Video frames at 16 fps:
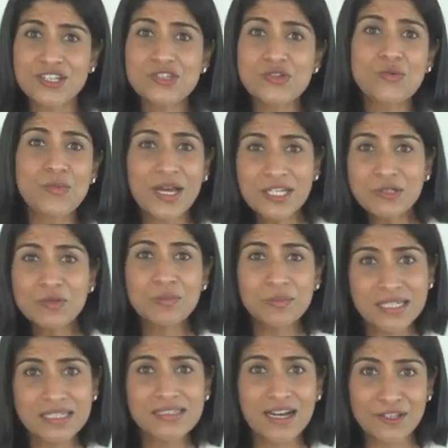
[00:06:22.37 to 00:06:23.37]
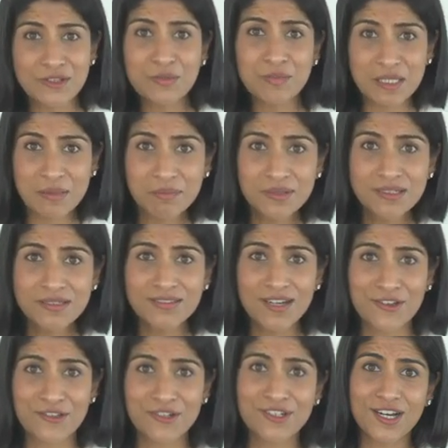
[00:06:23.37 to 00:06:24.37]
And so when you meet other people,
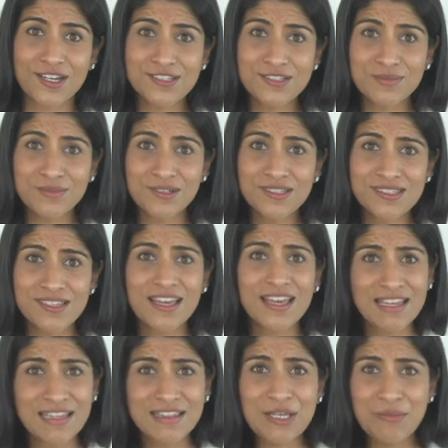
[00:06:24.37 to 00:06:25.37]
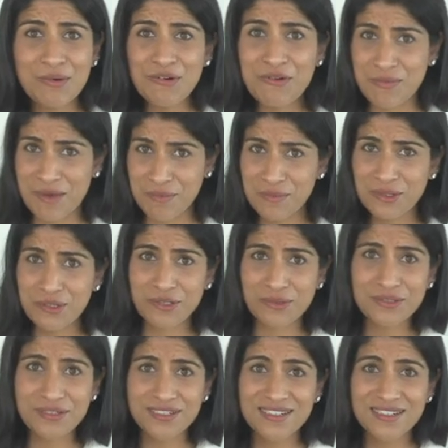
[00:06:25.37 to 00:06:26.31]
other customers, they will remember you.